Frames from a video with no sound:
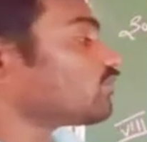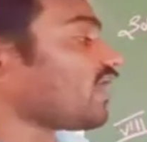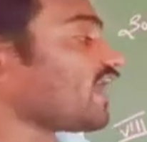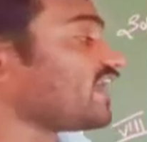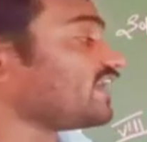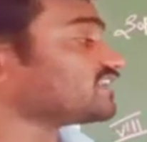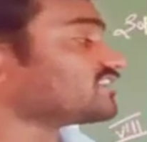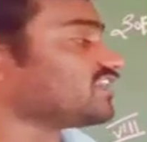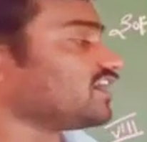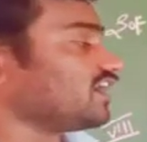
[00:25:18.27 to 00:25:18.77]

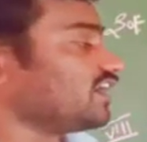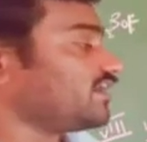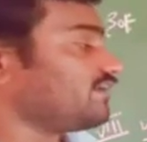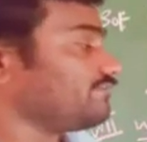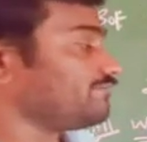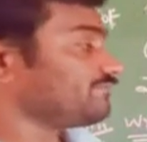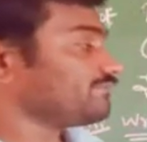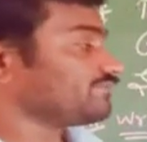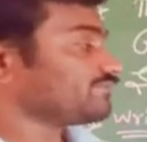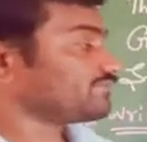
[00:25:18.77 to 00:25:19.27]
Write
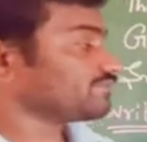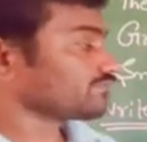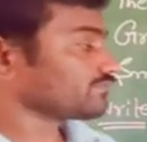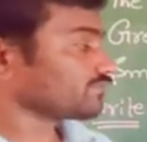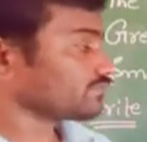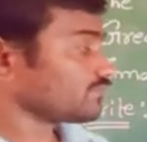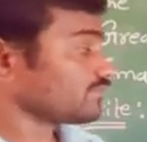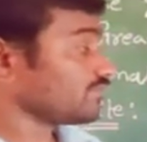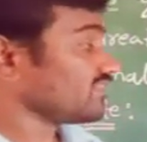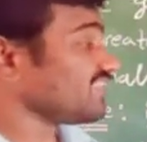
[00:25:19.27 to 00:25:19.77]

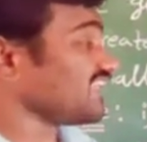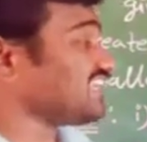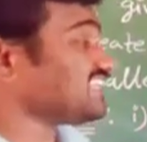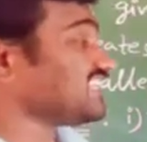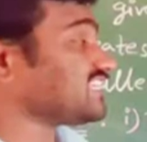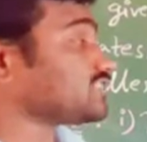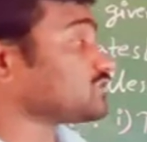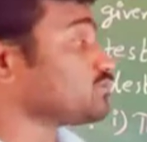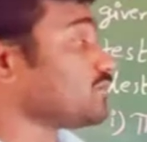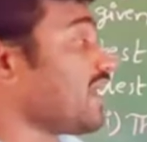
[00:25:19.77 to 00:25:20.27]

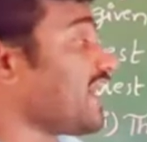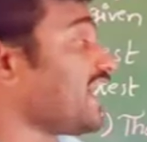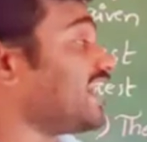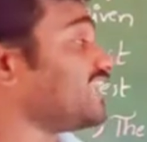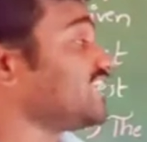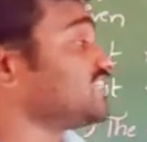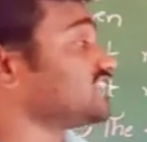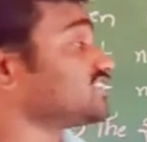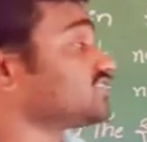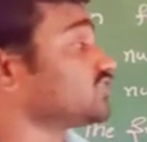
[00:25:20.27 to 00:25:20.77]
the
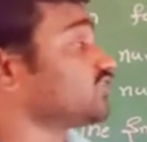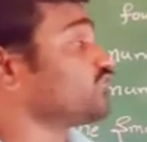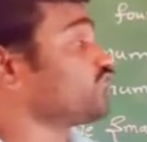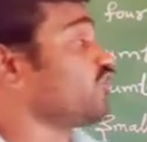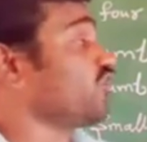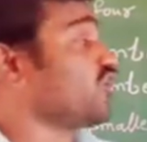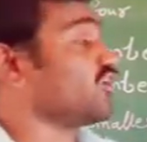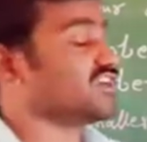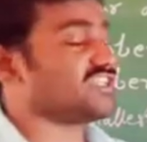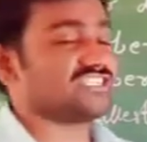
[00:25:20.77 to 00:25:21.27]
smallest
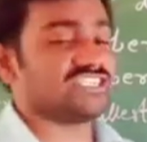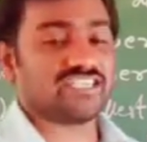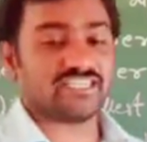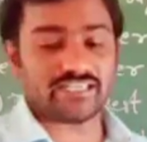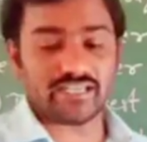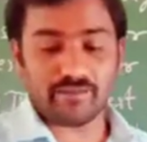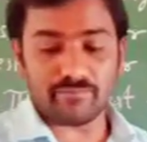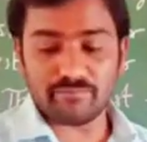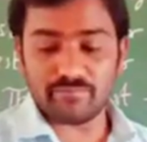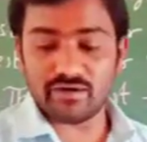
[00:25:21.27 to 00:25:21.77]

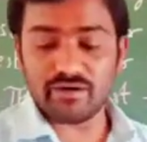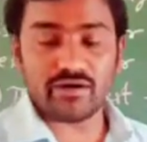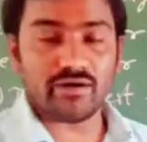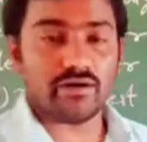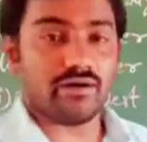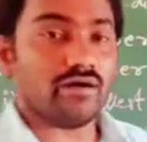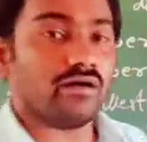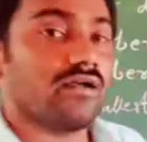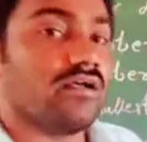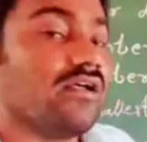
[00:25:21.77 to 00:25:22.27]
4-digit number.
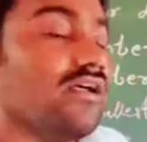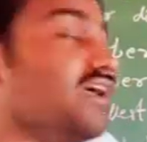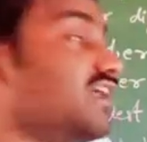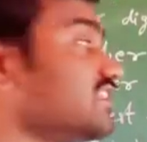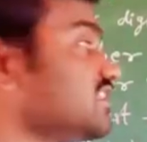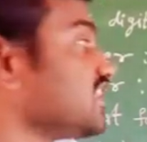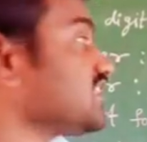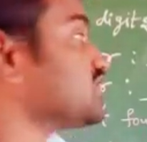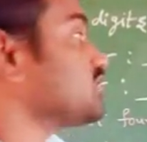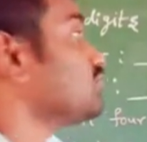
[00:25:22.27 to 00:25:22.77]

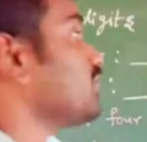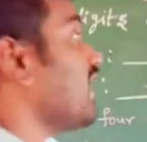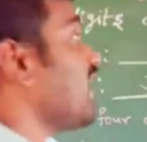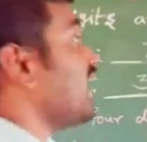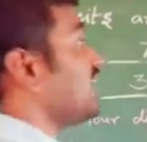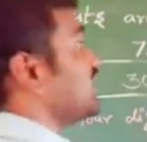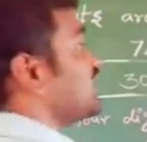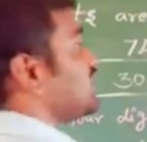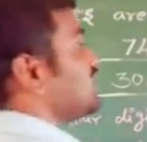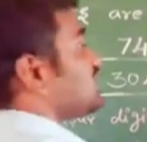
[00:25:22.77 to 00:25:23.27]
The
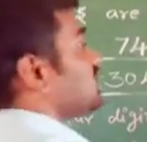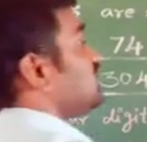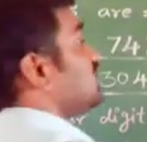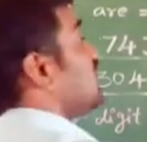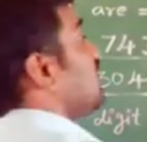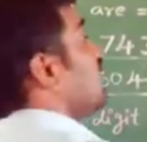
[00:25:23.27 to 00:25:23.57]
smallest